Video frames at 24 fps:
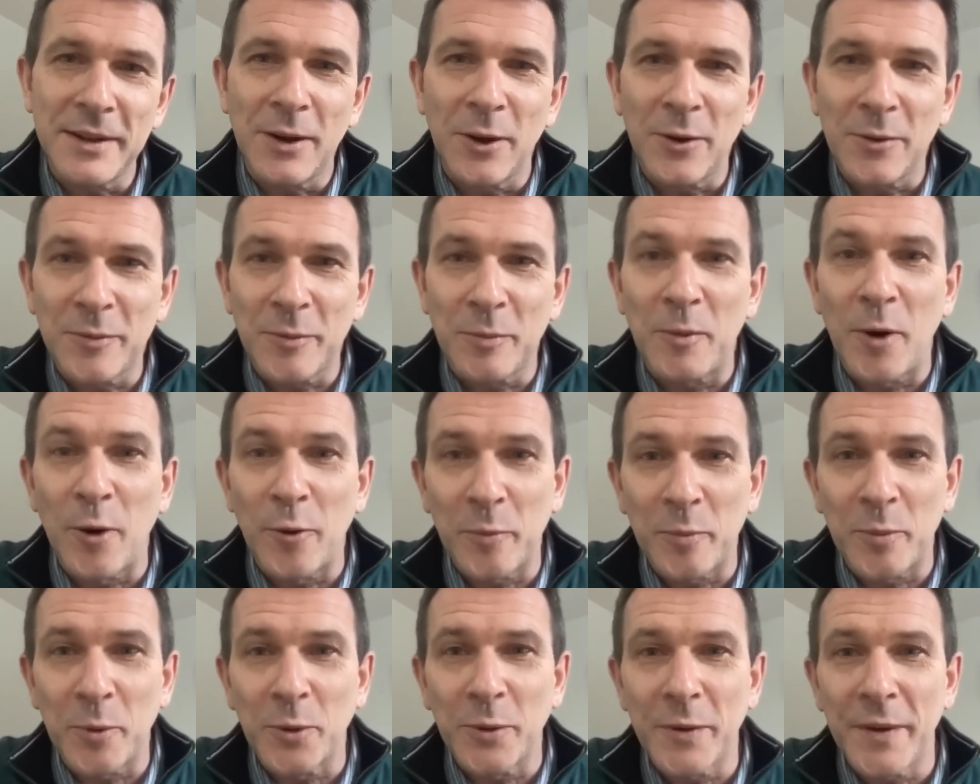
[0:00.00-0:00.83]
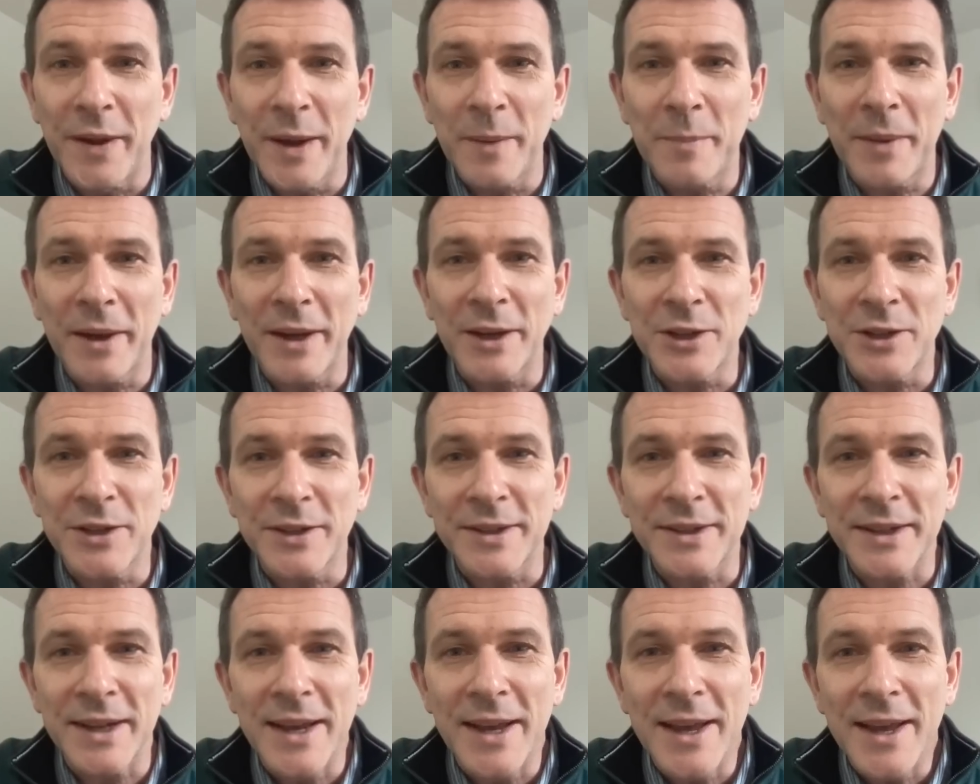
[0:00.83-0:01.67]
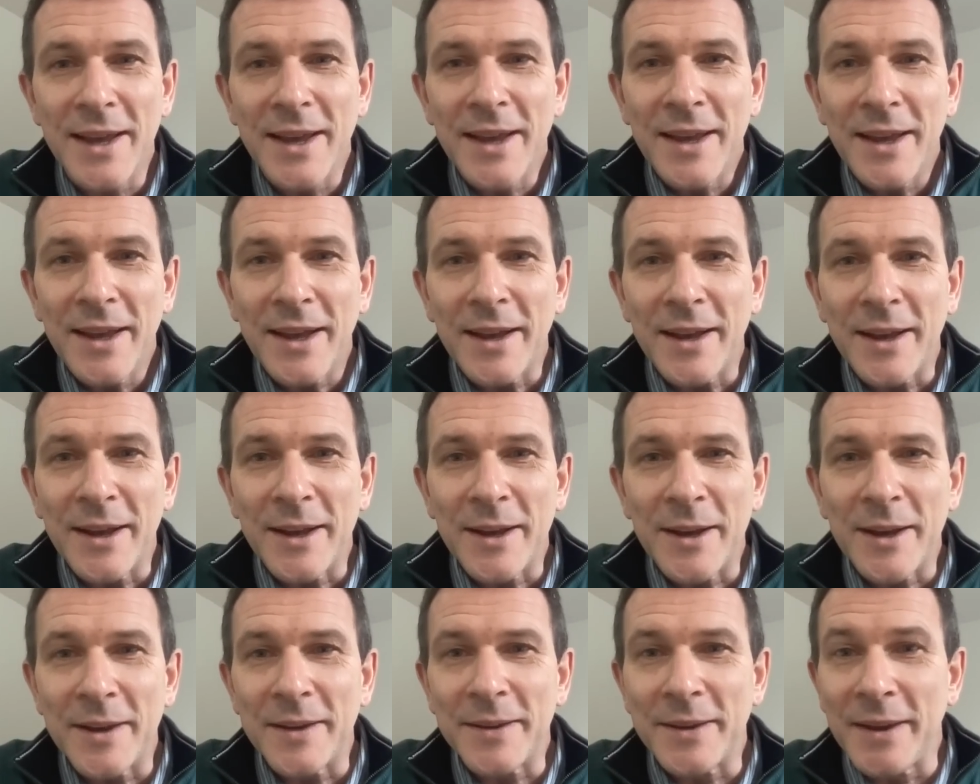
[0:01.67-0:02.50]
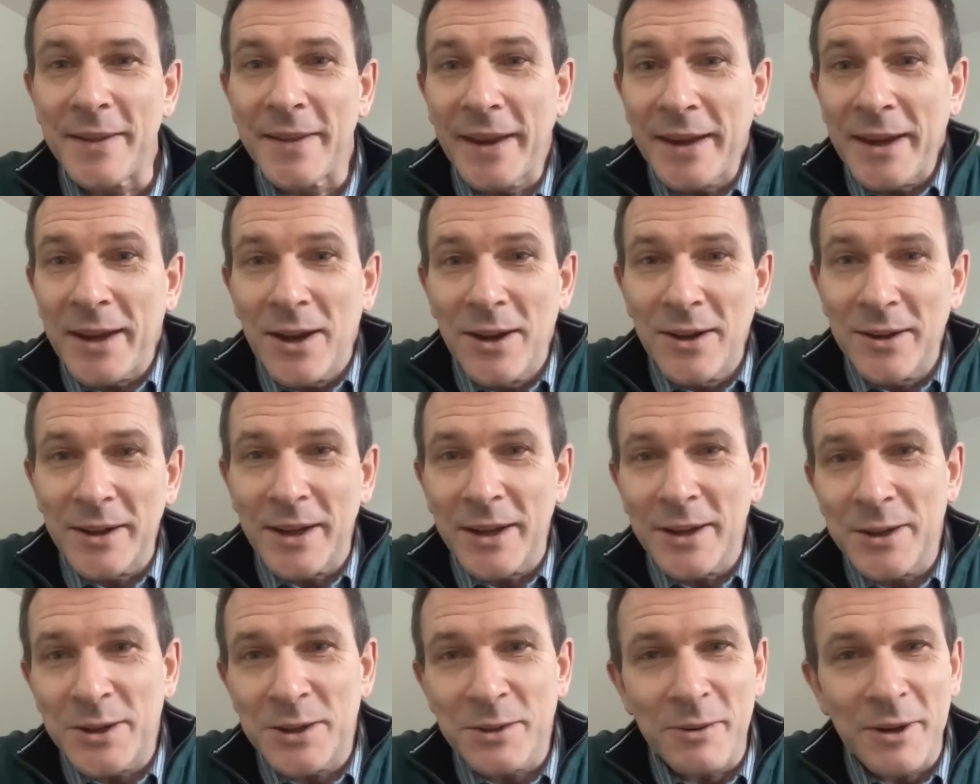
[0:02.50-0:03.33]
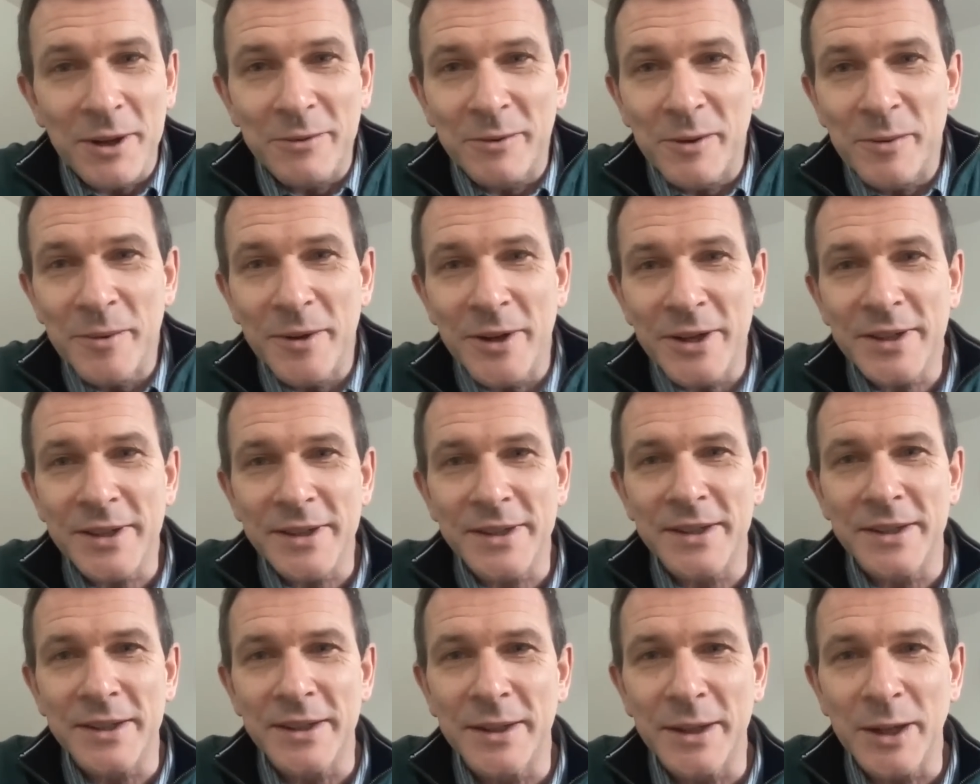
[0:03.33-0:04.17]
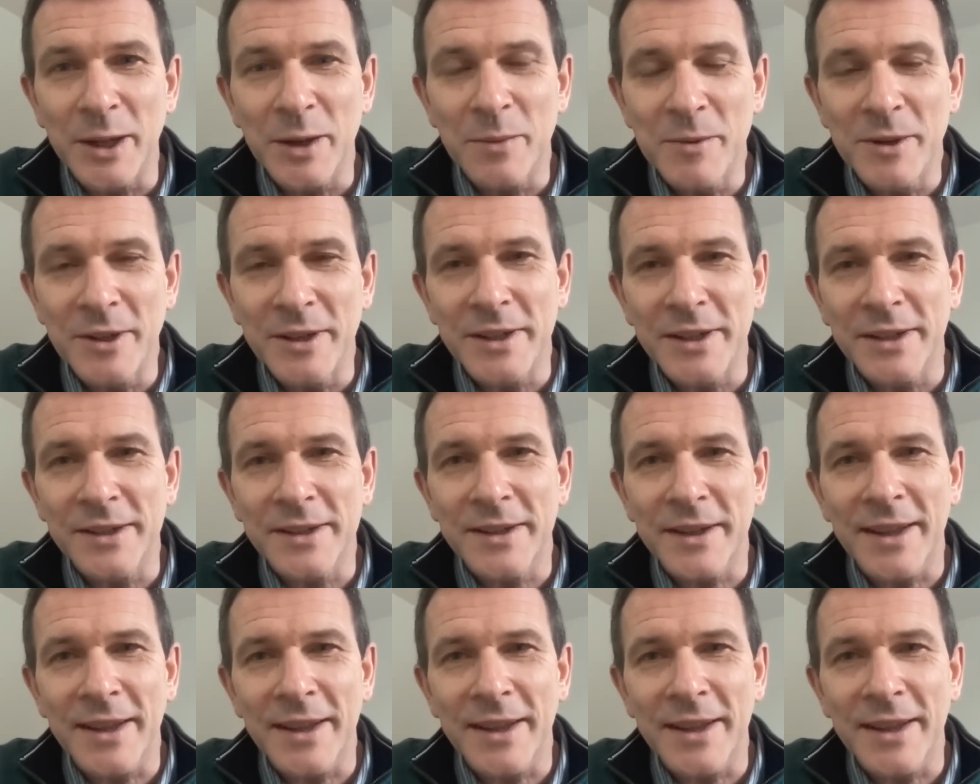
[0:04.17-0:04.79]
offboard their patients, and then they can't go to other emergencies in the community.